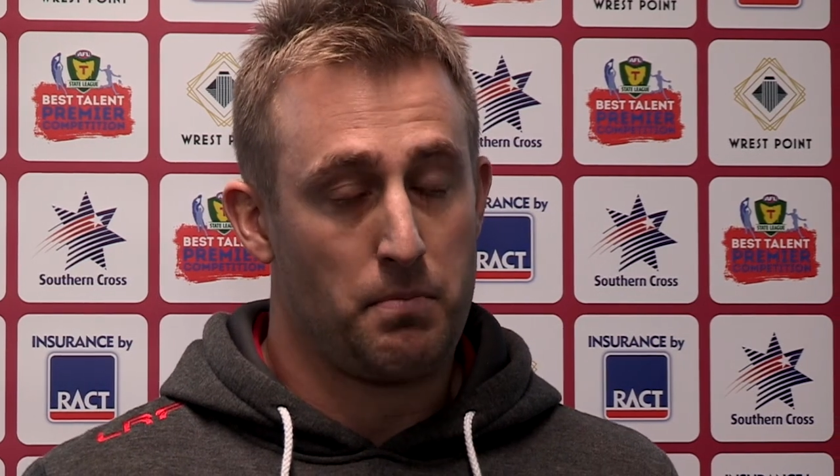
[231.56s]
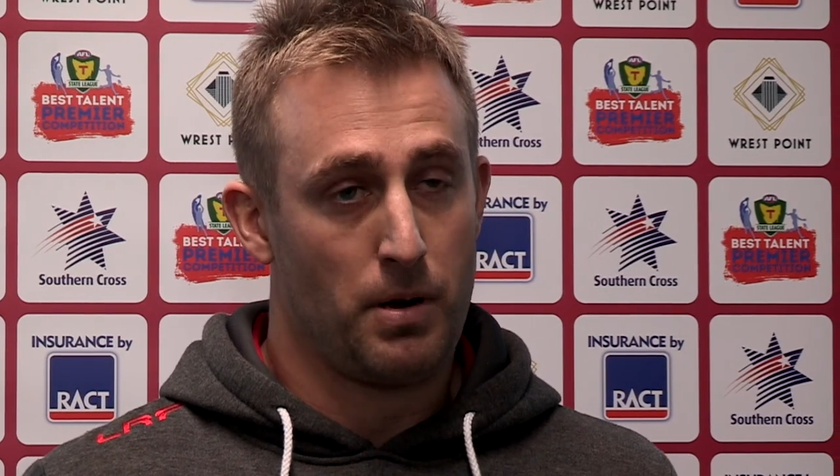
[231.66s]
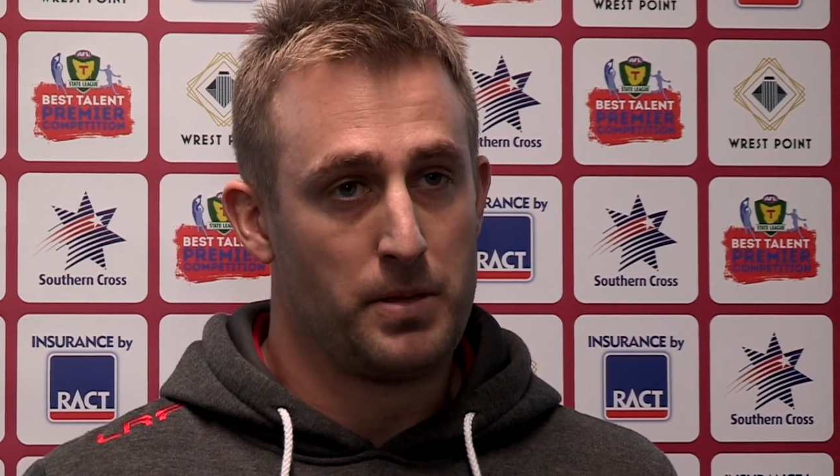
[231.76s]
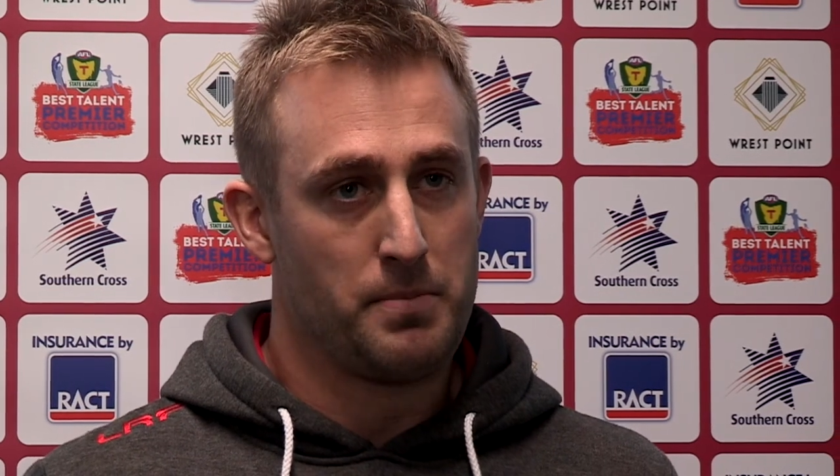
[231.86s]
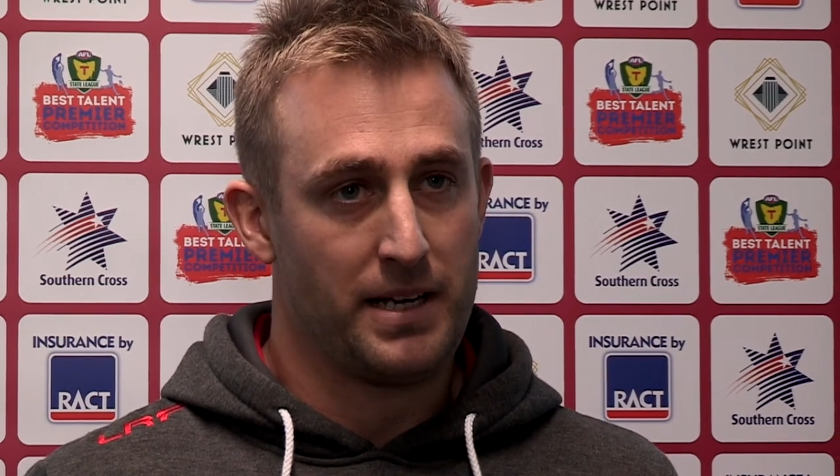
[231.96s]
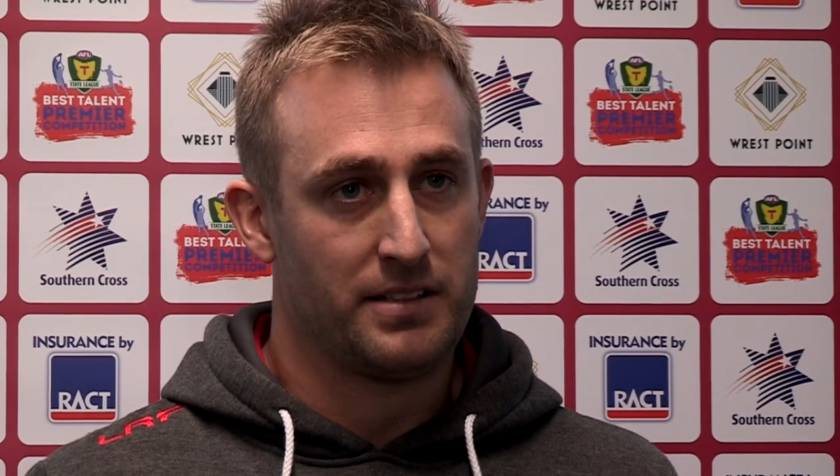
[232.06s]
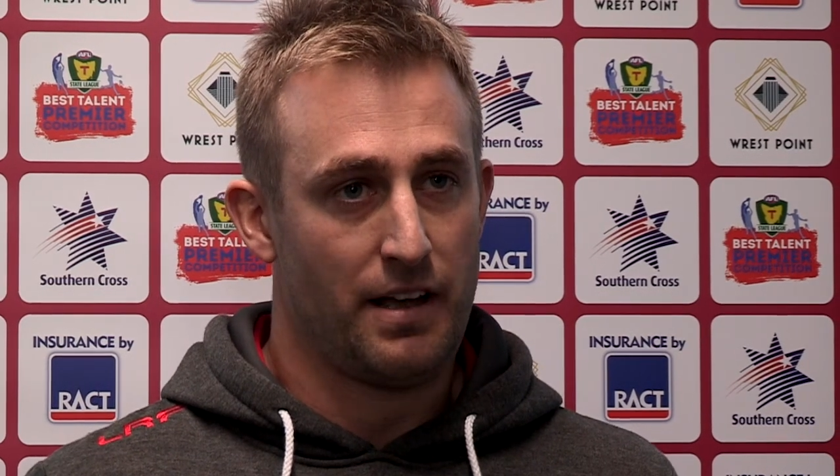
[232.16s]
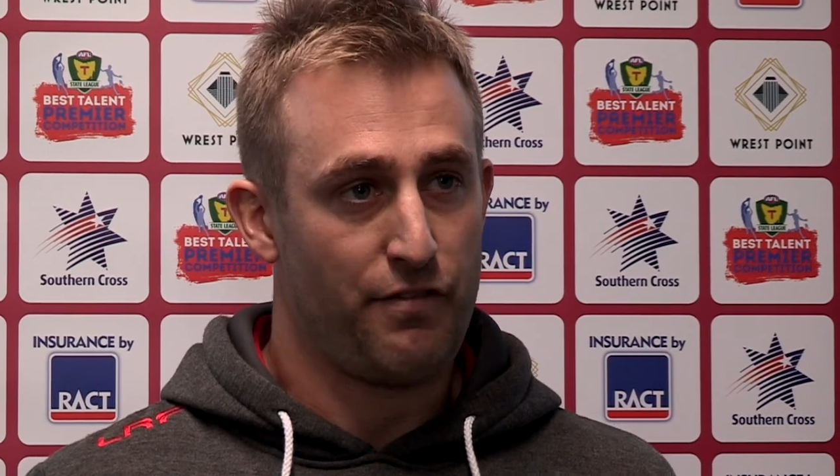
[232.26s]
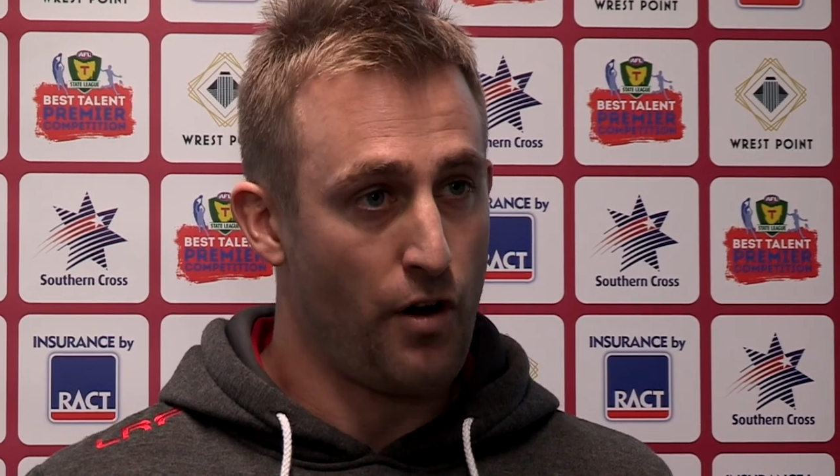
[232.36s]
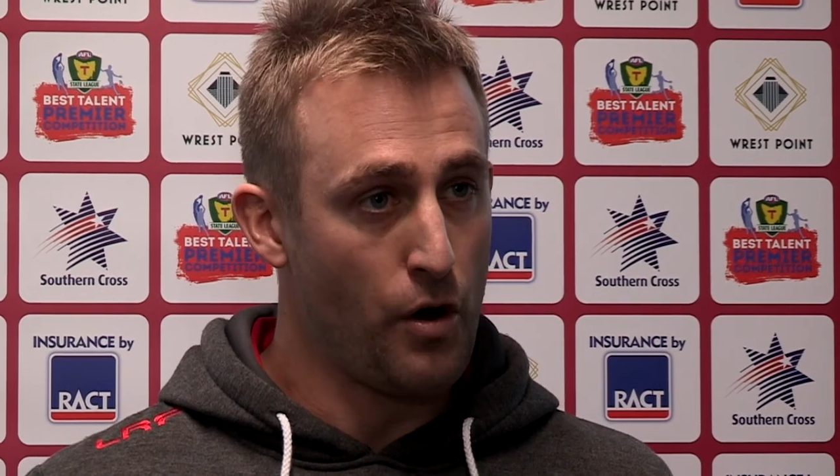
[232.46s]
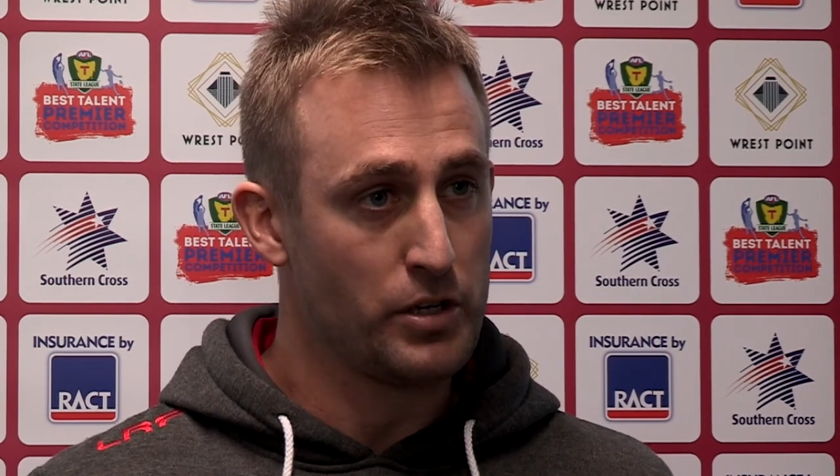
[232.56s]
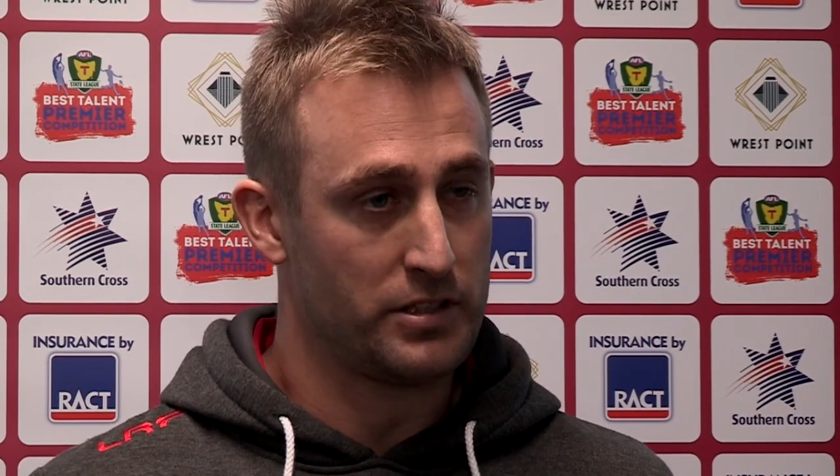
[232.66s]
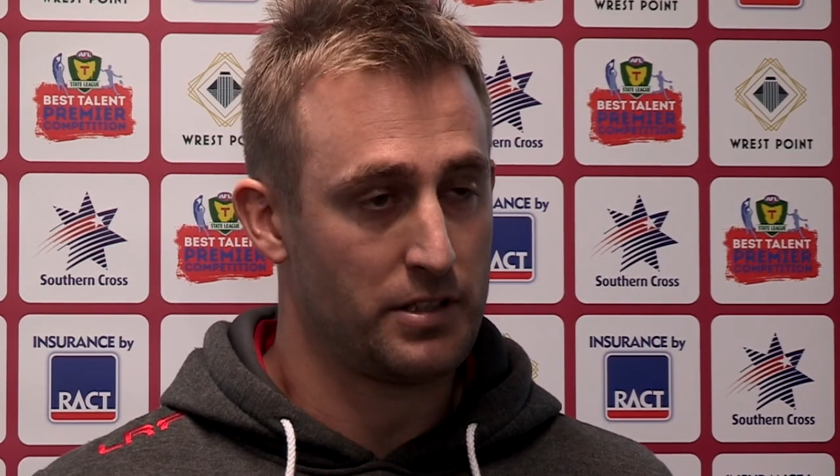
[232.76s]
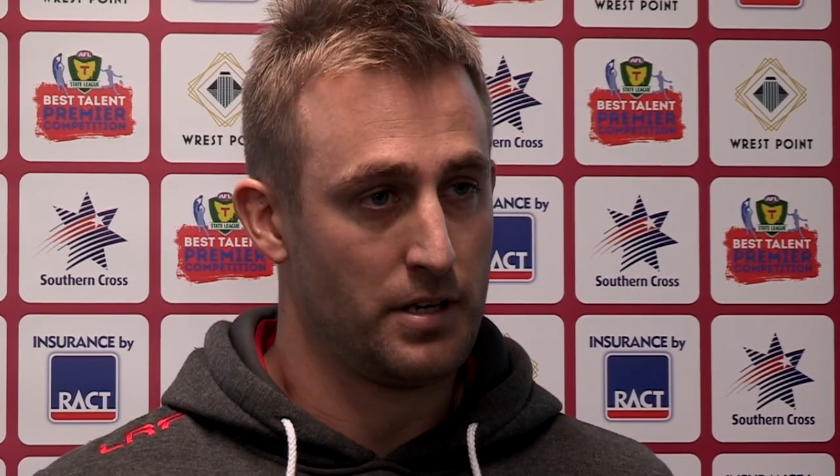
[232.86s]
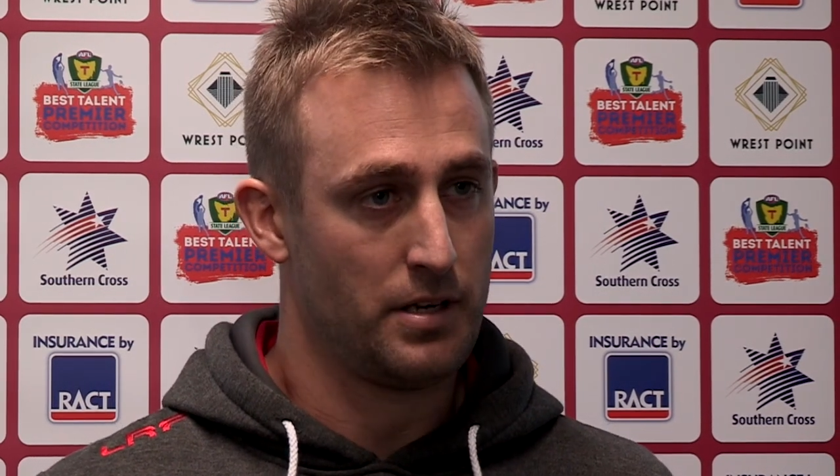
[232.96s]
probably makes our
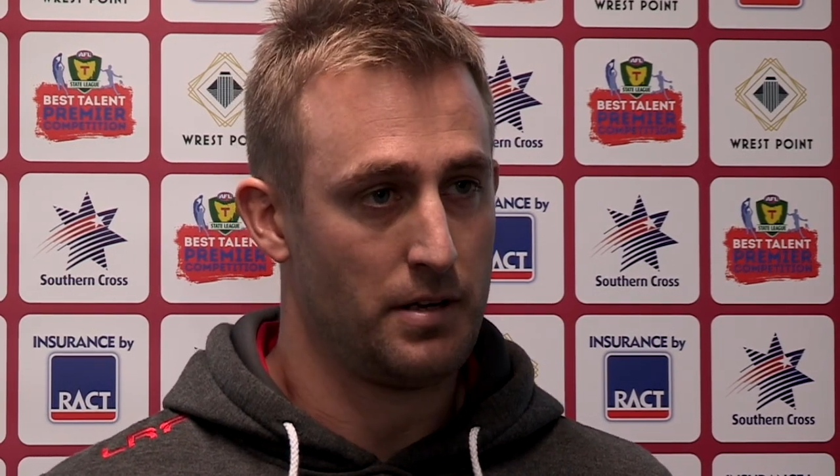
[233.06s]
focus